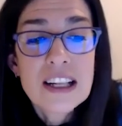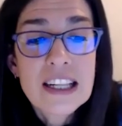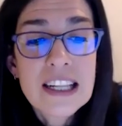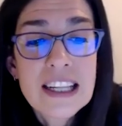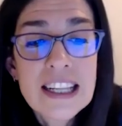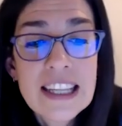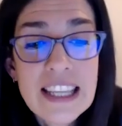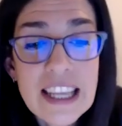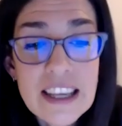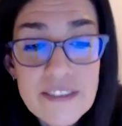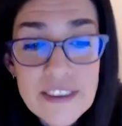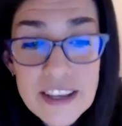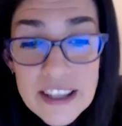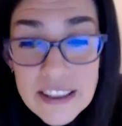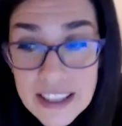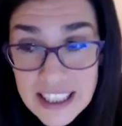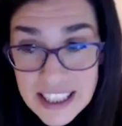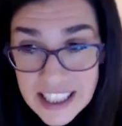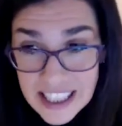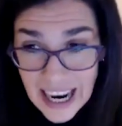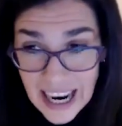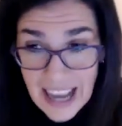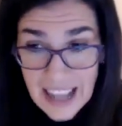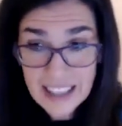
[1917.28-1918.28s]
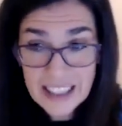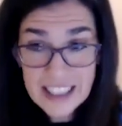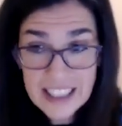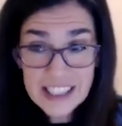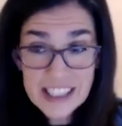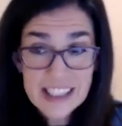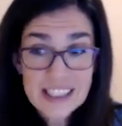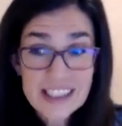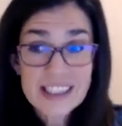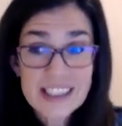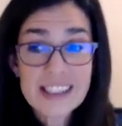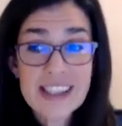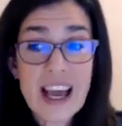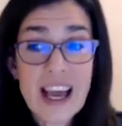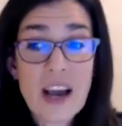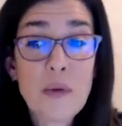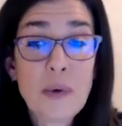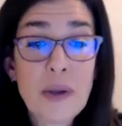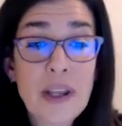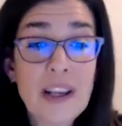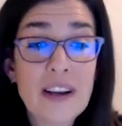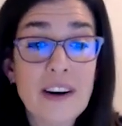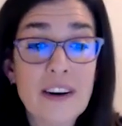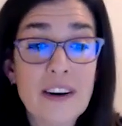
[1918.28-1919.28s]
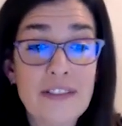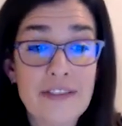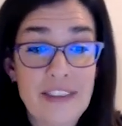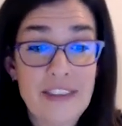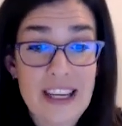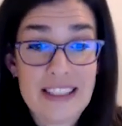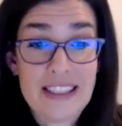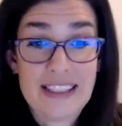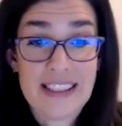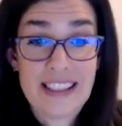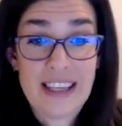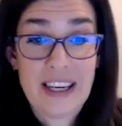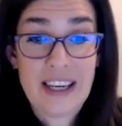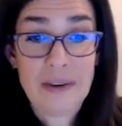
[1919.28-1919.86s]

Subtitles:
given the challenges that we are facing